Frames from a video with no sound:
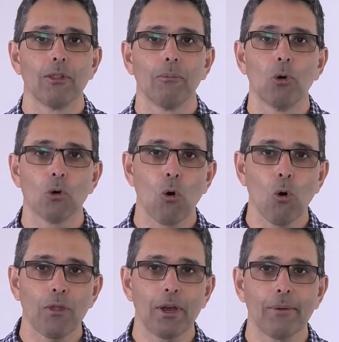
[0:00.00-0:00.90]
The more
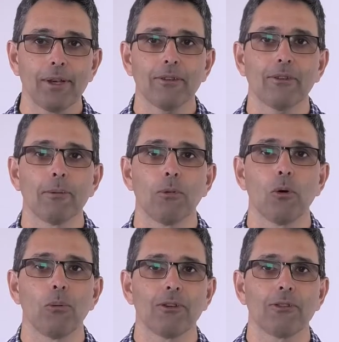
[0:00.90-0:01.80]
cord there is, the
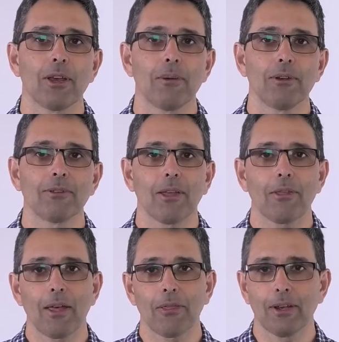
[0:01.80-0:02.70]
more risk there is that
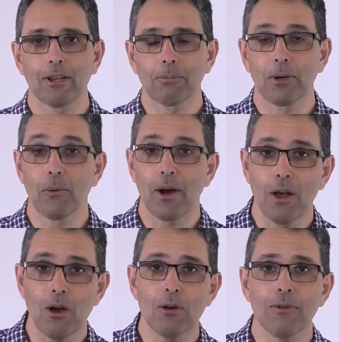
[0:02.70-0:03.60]
that thing has been run
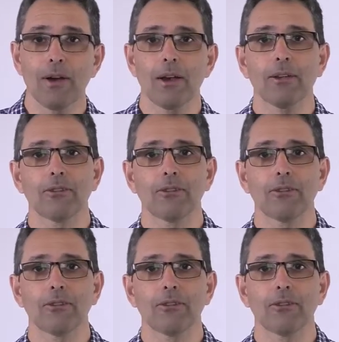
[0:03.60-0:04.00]
over,